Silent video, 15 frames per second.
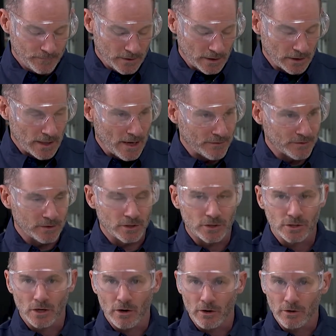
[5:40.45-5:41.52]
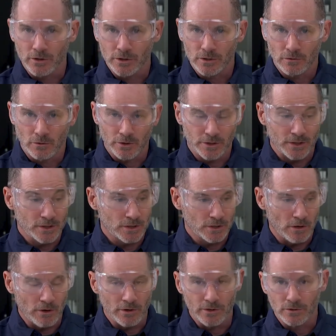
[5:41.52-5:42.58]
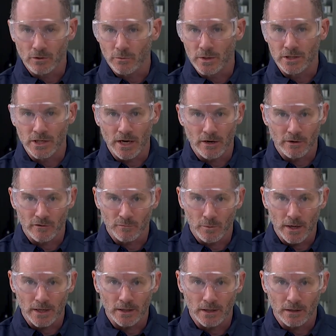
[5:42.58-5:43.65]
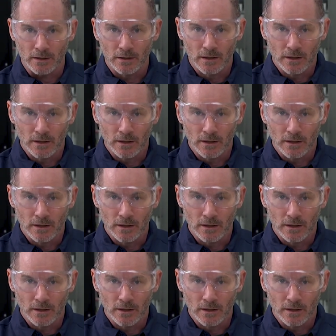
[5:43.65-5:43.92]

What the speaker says: It allows it to charge or discharge or regenerative braking.